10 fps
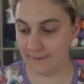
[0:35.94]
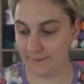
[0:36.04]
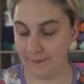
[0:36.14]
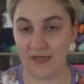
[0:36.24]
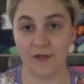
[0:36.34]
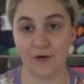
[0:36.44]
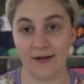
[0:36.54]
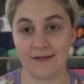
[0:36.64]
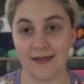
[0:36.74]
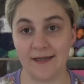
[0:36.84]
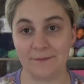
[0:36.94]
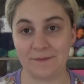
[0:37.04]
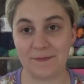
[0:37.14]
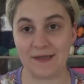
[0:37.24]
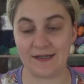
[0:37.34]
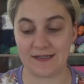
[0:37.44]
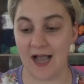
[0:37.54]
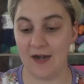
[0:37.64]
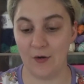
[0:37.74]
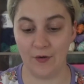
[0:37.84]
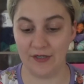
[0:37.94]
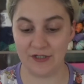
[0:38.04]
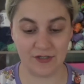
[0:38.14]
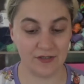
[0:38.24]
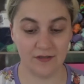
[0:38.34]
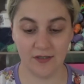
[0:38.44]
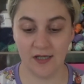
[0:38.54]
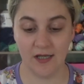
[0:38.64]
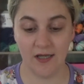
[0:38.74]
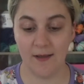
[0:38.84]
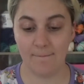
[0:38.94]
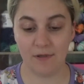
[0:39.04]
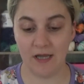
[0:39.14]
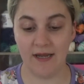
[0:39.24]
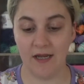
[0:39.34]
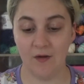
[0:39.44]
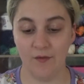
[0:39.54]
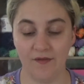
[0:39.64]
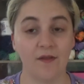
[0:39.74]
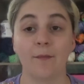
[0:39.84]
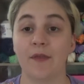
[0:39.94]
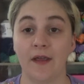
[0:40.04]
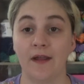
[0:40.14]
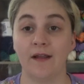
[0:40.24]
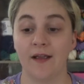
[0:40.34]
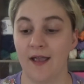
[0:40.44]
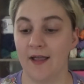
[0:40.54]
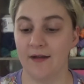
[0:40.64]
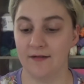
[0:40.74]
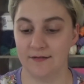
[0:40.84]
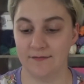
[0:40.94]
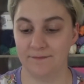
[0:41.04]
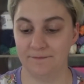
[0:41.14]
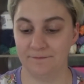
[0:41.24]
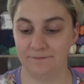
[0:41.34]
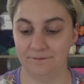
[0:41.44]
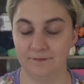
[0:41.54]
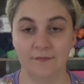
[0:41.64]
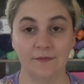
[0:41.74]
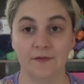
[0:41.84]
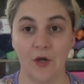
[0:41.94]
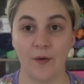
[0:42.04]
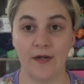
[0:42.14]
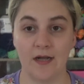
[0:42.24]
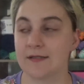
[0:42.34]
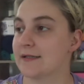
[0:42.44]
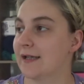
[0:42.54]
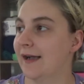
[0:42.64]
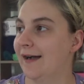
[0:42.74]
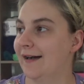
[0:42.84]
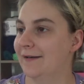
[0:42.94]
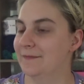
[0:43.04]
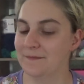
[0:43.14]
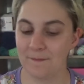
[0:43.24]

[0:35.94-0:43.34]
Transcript: being crazy because I don't know, he's playing with something and going nuts. Are